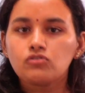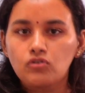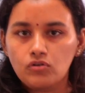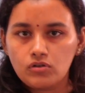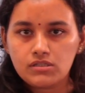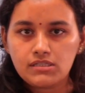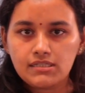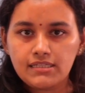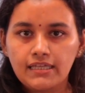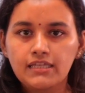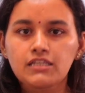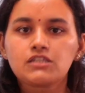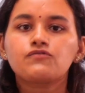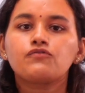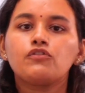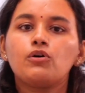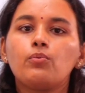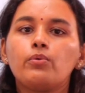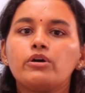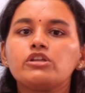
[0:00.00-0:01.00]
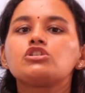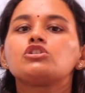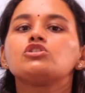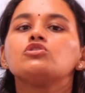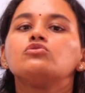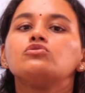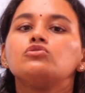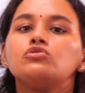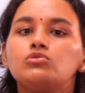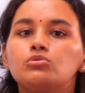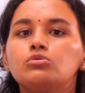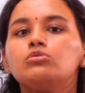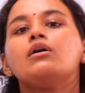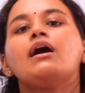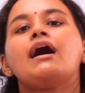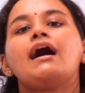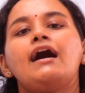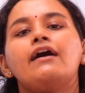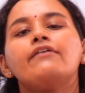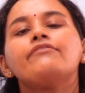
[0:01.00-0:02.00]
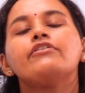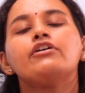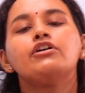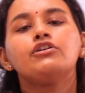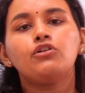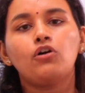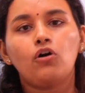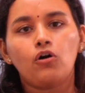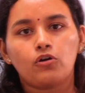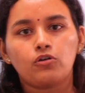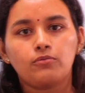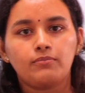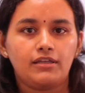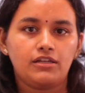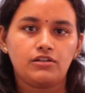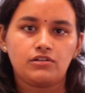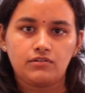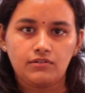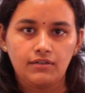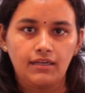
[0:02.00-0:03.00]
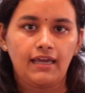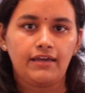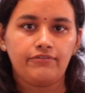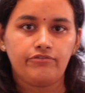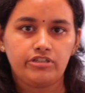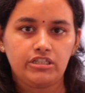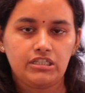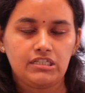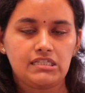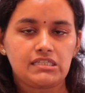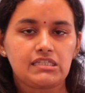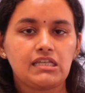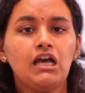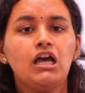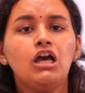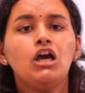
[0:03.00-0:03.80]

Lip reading: those things for which you do have a documentary evidence.